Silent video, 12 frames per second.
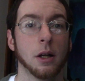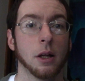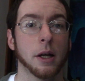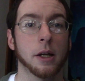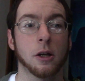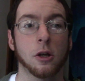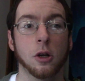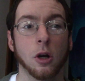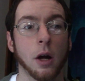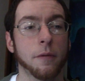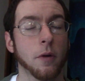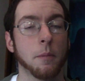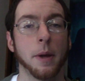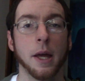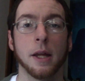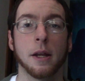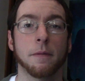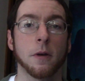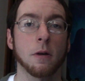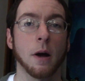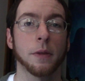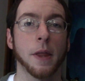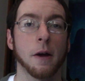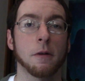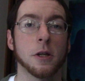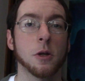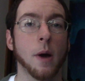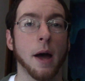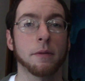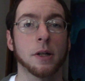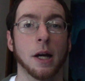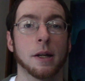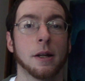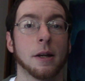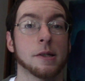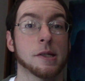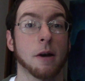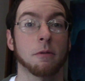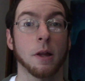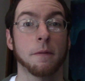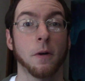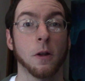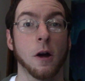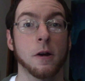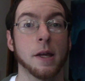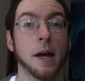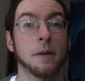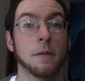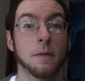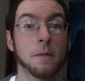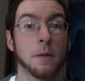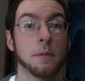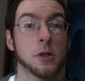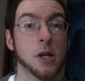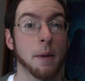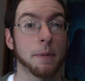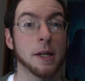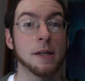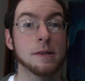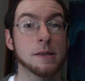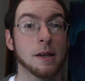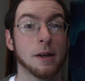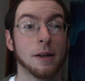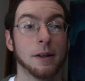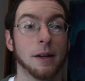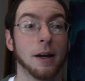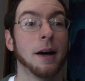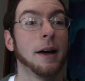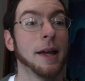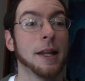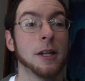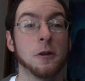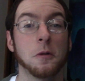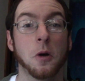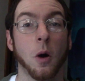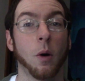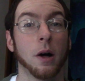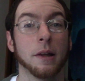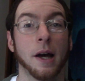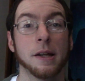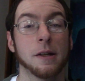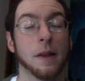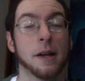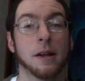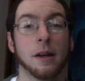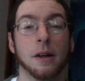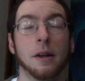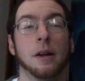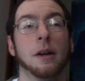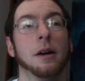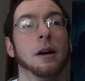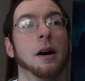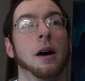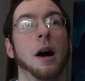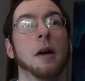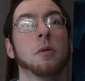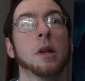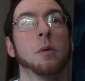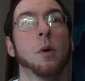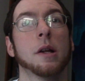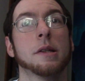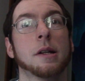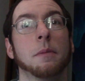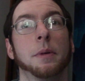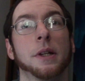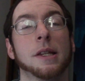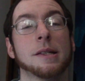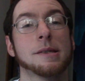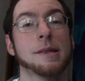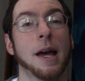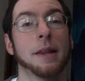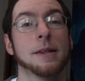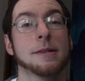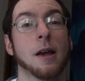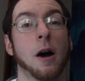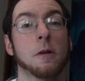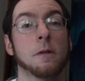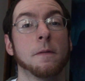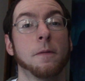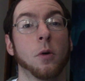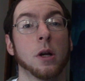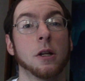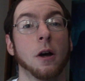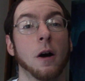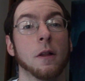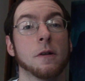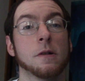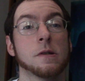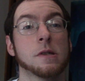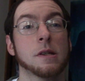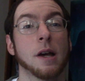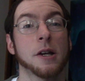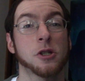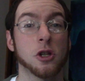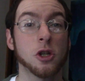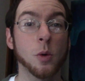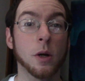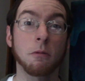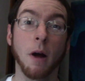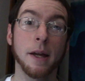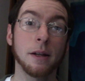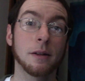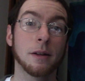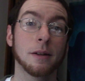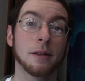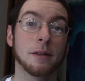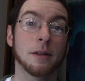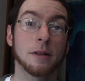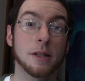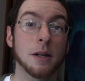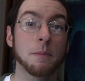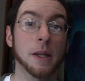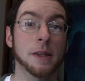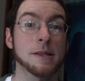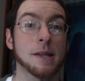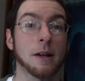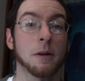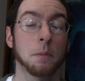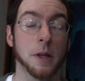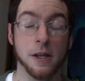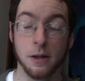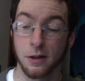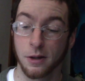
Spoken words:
Like, God forbid, if you're out there and you haven't gotten an Asarala full art yet from the Japanese, and you go online, you're like, I really wanted to complete this set, this is $140, I should do it, right? To make the set complete?